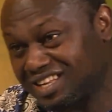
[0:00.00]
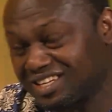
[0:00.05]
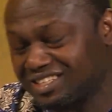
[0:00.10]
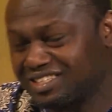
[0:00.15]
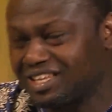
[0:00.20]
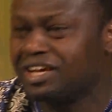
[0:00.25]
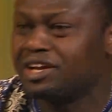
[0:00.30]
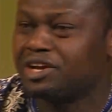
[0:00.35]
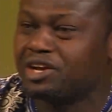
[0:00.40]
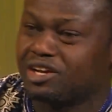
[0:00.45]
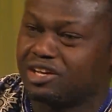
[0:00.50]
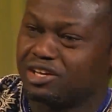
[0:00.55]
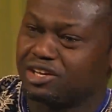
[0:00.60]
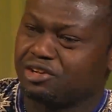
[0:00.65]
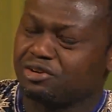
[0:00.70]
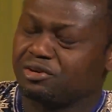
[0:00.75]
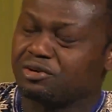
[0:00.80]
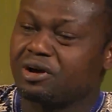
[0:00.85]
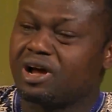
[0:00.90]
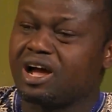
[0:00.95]
let's that.
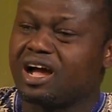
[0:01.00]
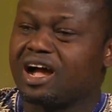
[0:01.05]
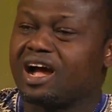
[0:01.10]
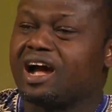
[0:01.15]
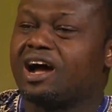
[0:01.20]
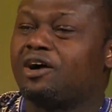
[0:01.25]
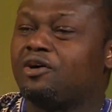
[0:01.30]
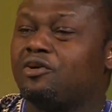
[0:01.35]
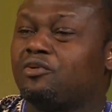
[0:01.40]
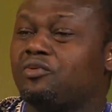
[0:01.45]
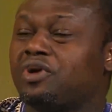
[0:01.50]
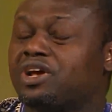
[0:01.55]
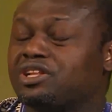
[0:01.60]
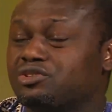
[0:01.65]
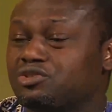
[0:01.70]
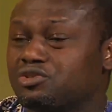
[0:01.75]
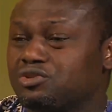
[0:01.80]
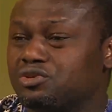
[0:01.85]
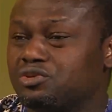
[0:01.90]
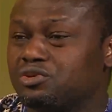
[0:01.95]
You know, where
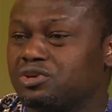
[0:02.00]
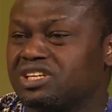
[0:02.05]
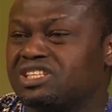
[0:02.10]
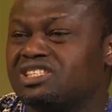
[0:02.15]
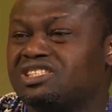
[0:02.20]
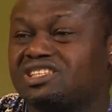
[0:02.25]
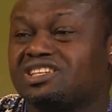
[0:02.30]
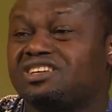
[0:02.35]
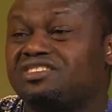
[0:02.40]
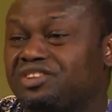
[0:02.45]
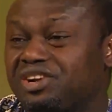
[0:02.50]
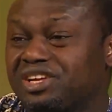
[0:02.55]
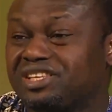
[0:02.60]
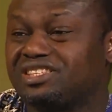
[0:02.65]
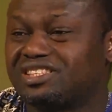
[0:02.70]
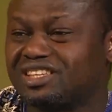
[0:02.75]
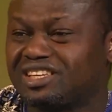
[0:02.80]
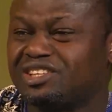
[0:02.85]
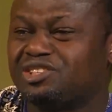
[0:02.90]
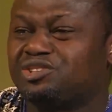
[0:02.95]
do you
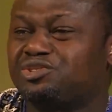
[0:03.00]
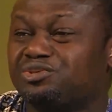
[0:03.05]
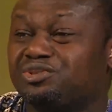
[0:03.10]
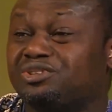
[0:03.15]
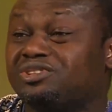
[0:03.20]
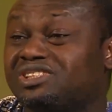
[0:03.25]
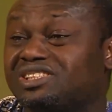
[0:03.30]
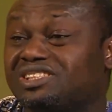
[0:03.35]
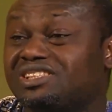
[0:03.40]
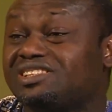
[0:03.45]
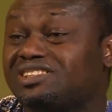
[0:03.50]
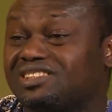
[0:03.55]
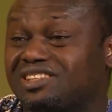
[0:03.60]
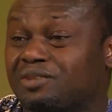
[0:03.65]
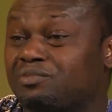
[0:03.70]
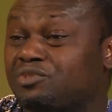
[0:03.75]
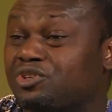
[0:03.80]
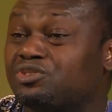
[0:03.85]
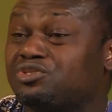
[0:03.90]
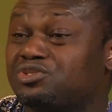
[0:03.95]
integrate into the
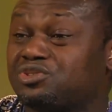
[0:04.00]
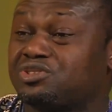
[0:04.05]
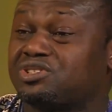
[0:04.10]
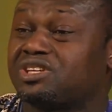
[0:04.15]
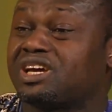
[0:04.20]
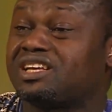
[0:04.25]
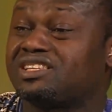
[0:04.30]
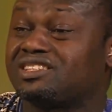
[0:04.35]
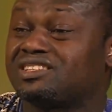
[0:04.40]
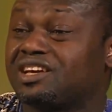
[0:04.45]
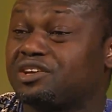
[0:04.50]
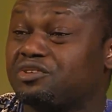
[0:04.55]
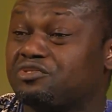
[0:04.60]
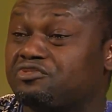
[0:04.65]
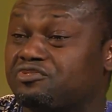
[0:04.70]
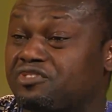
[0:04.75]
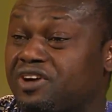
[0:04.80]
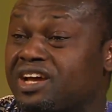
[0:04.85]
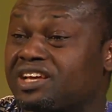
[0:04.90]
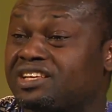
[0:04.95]
system, into the society that you
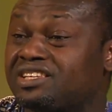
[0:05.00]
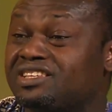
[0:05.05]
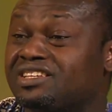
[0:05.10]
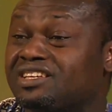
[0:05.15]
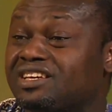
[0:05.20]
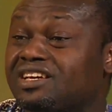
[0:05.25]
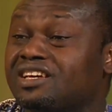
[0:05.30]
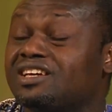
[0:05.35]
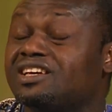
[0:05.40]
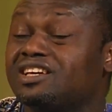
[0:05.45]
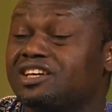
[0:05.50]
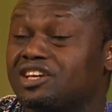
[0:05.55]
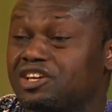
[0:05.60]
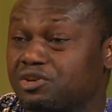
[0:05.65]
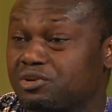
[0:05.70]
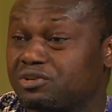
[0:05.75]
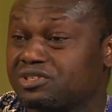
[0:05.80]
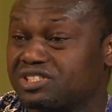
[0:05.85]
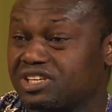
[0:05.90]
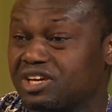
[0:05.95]
find
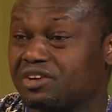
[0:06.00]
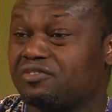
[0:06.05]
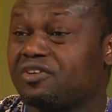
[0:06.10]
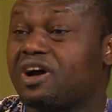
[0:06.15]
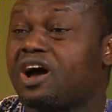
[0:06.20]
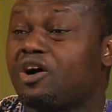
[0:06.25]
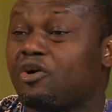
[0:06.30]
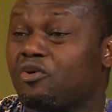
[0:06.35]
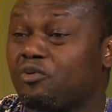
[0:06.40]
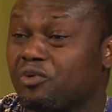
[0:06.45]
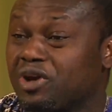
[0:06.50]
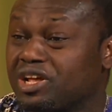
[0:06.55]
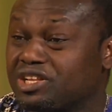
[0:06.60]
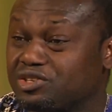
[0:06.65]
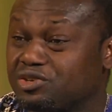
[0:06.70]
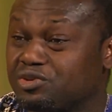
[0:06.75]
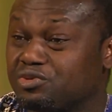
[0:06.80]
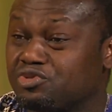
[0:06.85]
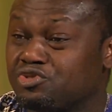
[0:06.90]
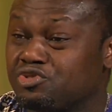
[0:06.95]
yourself? Where
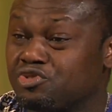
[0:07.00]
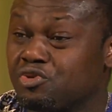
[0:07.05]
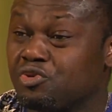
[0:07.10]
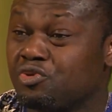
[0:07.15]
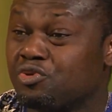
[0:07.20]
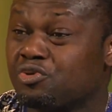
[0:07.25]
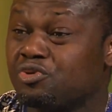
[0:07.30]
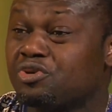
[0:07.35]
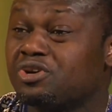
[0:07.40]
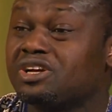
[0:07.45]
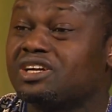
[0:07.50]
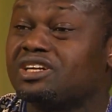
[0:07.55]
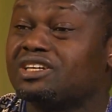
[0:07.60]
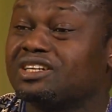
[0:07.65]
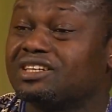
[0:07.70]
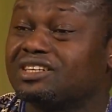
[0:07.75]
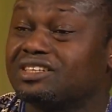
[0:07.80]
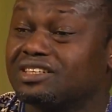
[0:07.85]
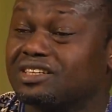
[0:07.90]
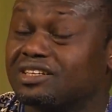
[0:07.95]
do you know,
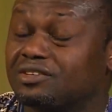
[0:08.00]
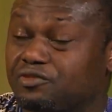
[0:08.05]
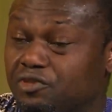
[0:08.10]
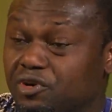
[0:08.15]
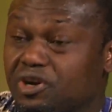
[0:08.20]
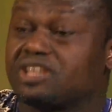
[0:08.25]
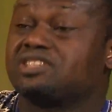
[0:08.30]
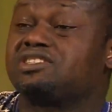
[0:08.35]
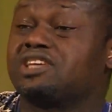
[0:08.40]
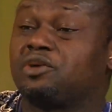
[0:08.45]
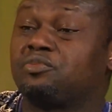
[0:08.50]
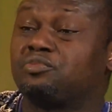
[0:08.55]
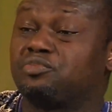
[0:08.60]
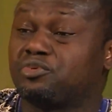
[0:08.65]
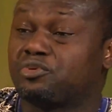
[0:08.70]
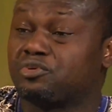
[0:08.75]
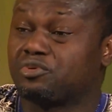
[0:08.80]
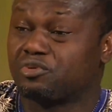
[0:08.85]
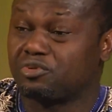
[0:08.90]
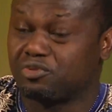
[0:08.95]
for
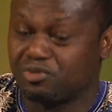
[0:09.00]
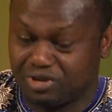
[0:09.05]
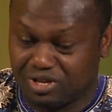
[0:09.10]
example,